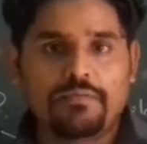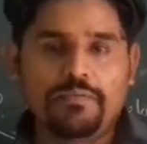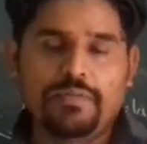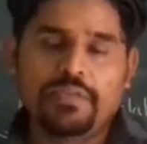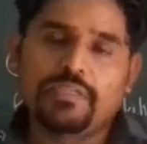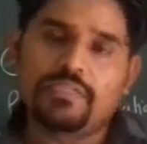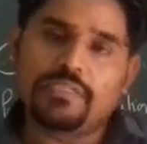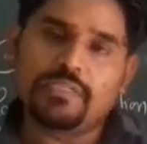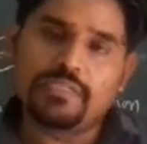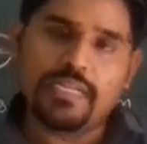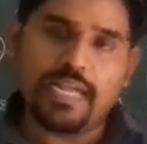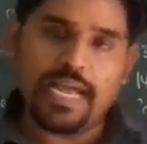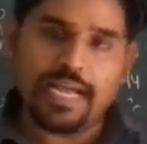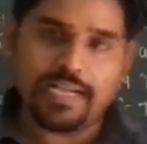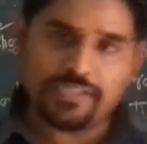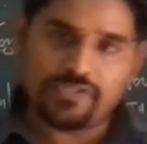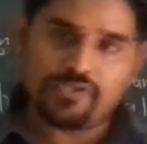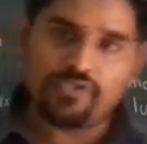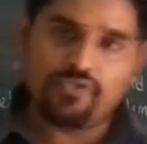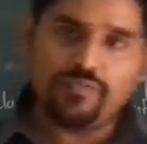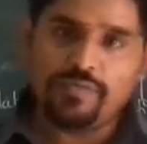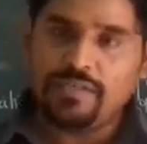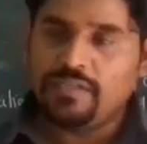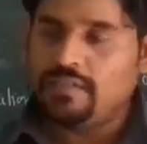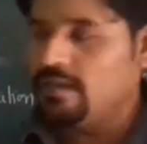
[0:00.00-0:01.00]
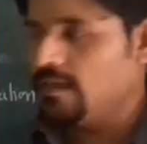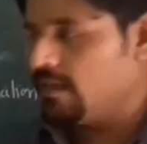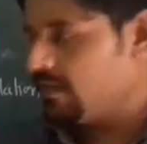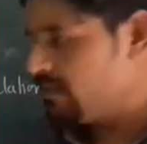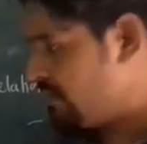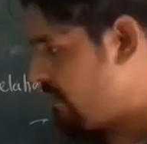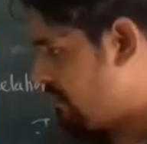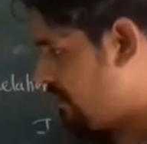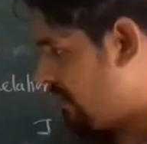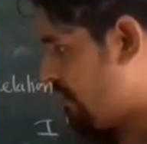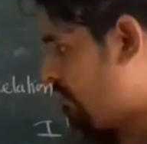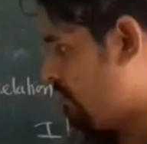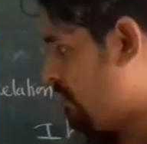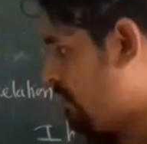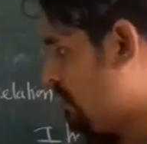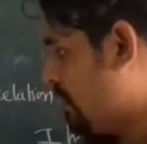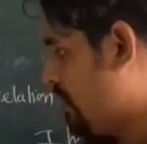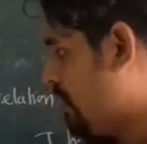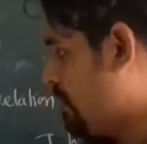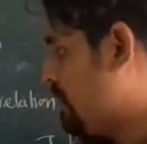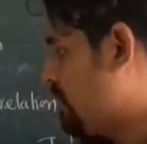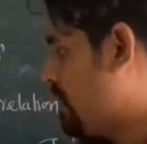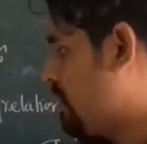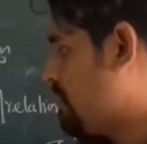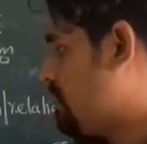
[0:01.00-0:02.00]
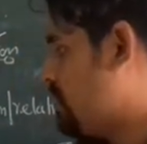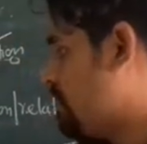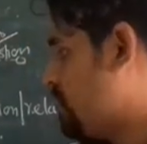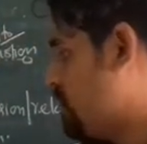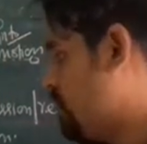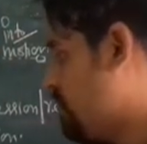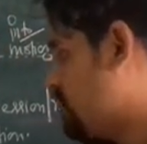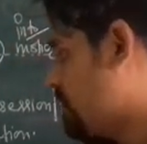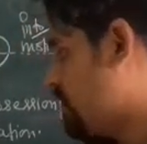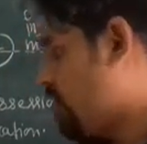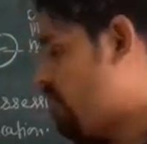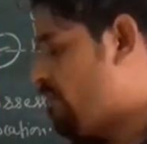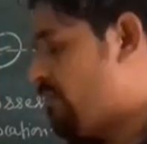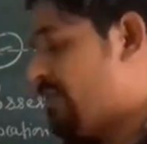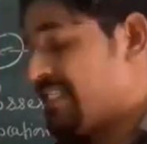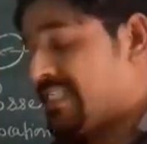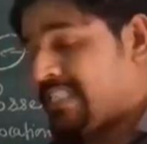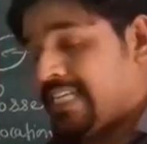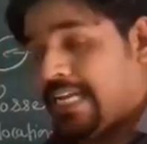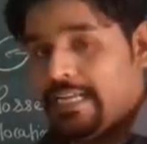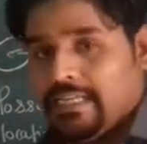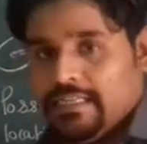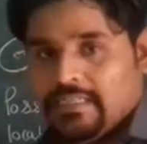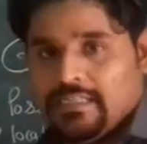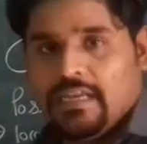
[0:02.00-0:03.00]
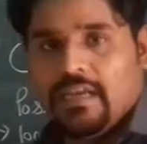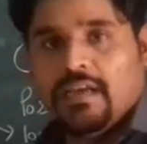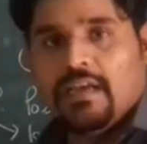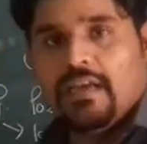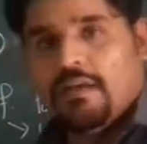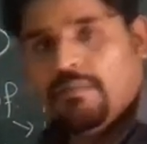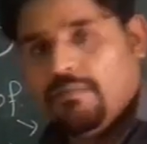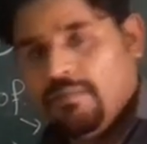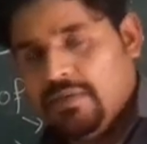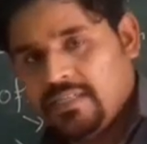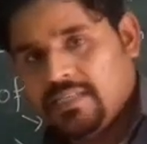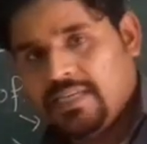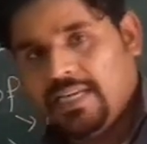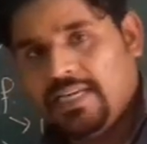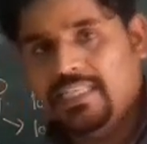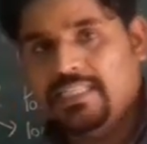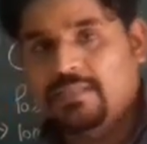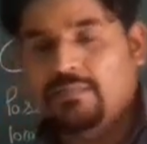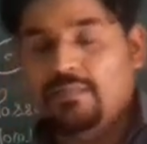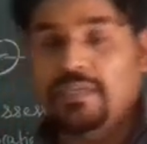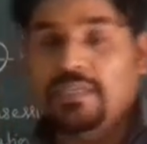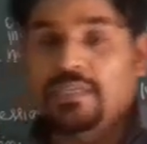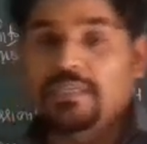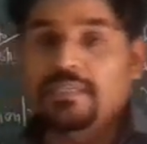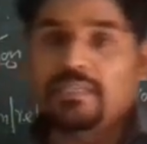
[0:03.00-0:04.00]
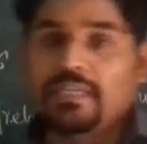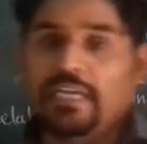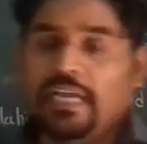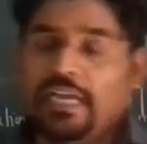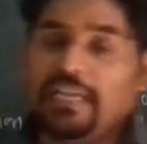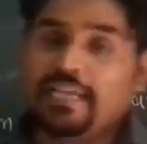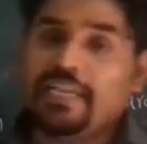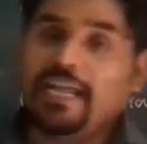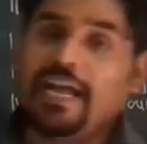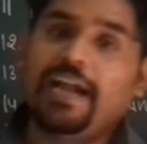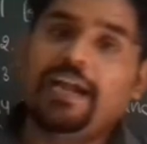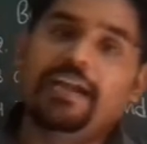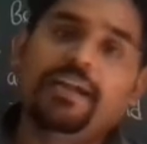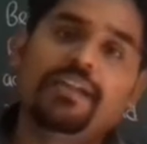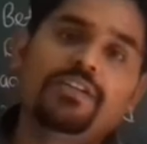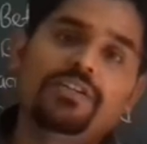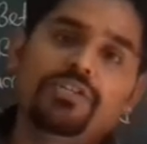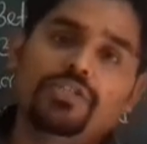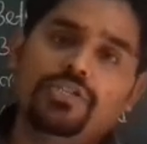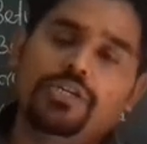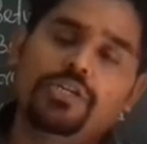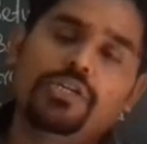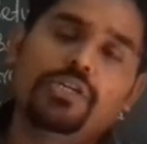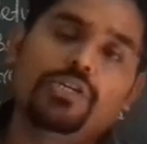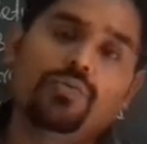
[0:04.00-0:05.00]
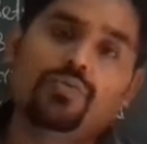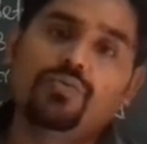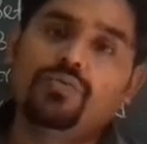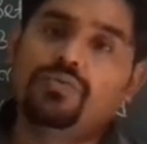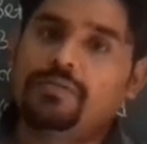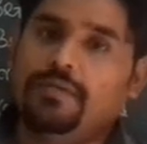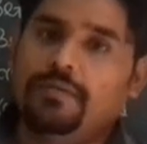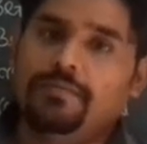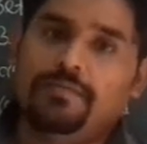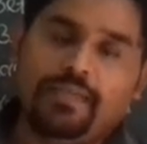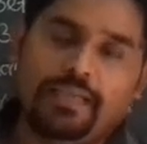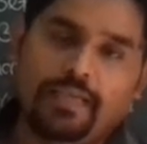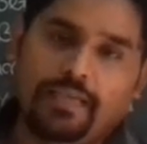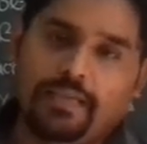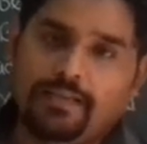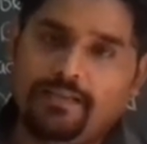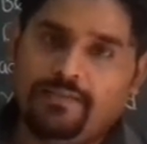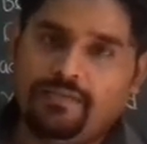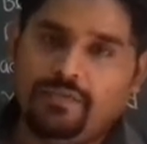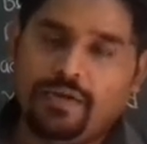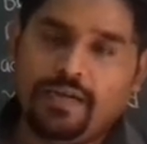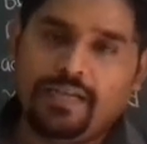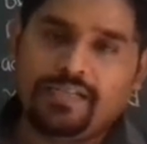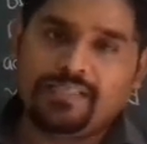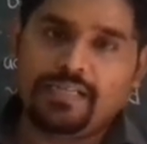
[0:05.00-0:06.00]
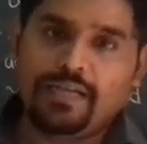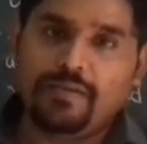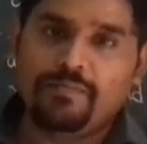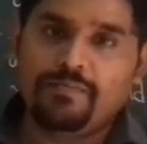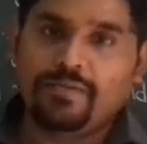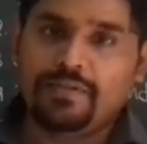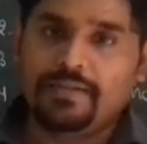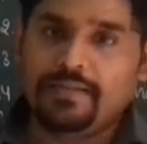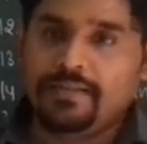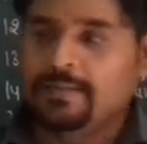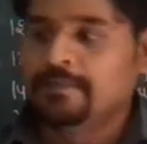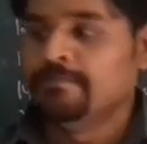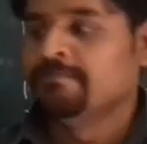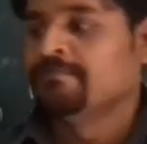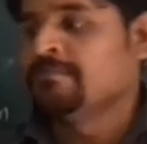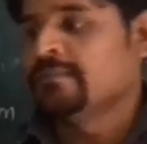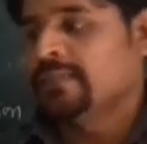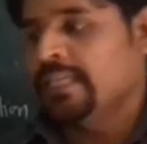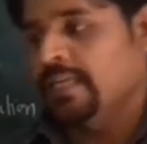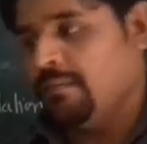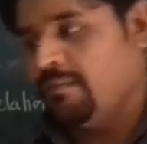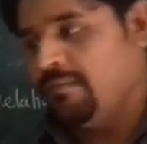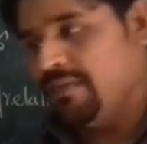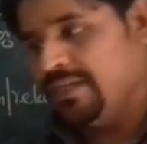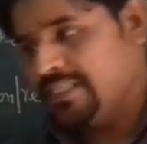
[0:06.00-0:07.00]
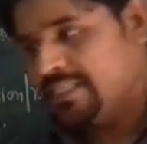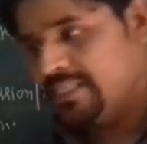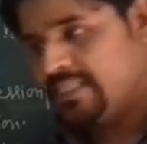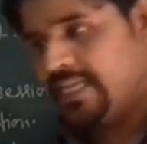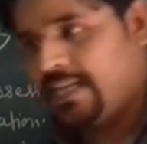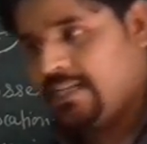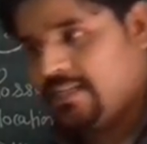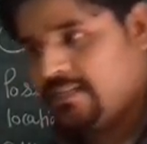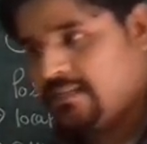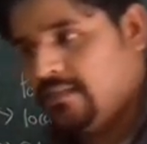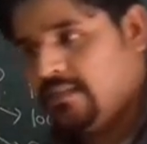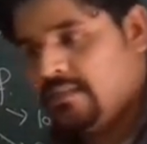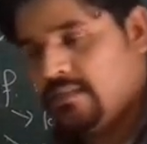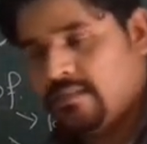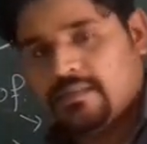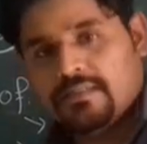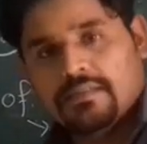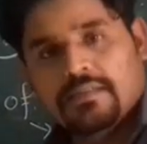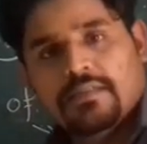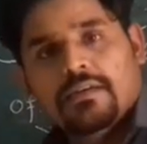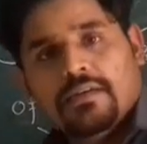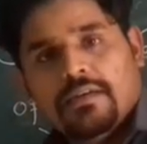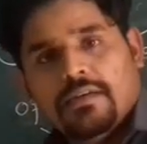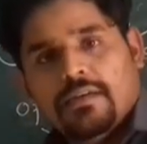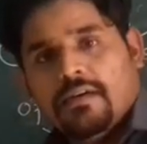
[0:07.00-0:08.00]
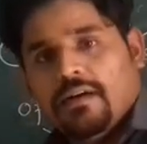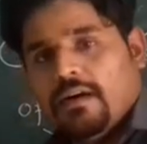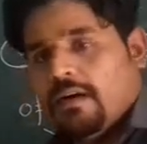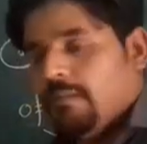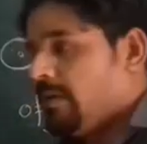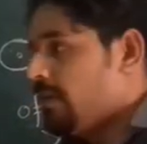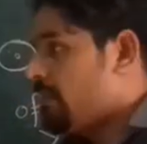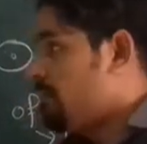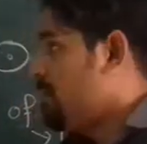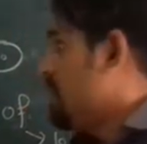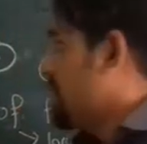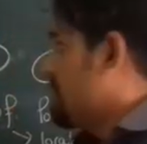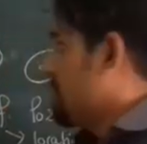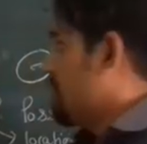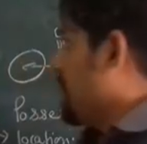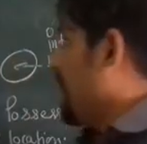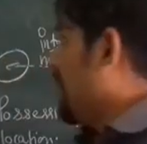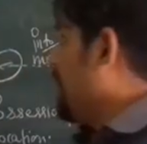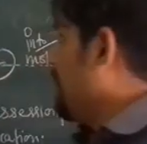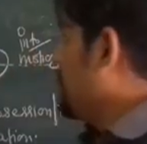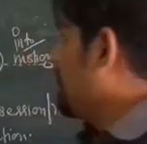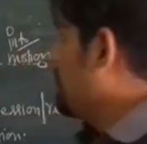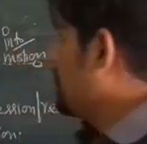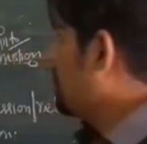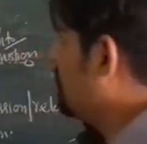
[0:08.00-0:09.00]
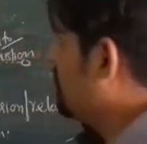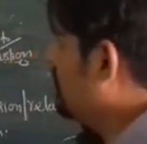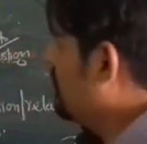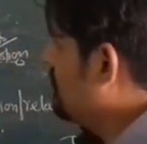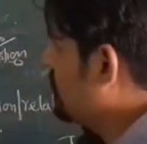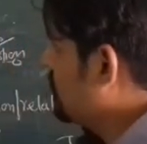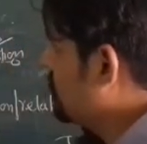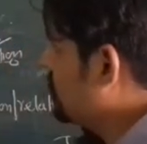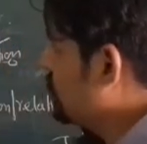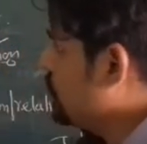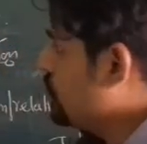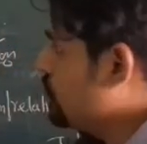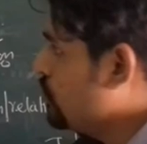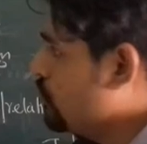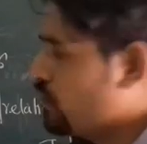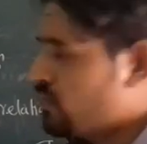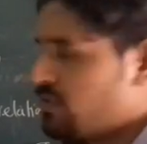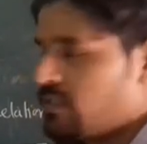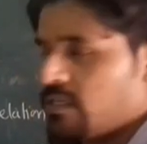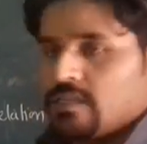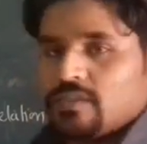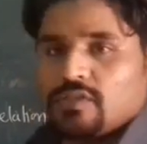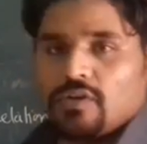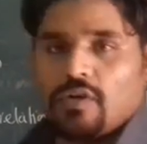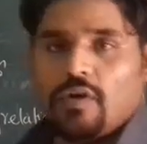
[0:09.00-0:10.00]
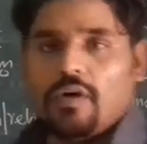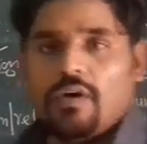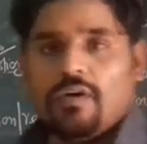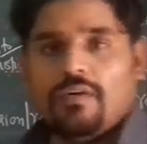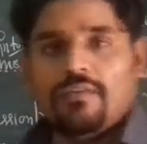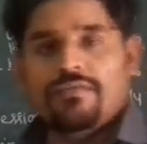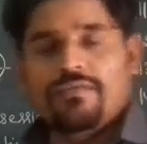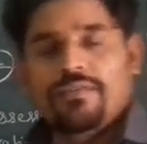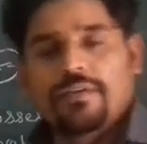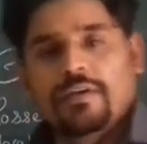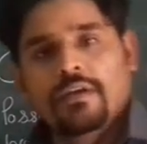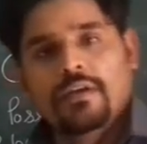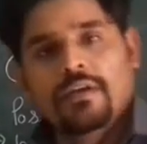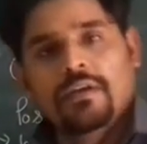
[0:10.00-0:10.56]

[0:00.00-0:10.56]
means next to me there is a table. Then there is the use of besides. Besides means in addition to something. For example, besides this, besides this usage of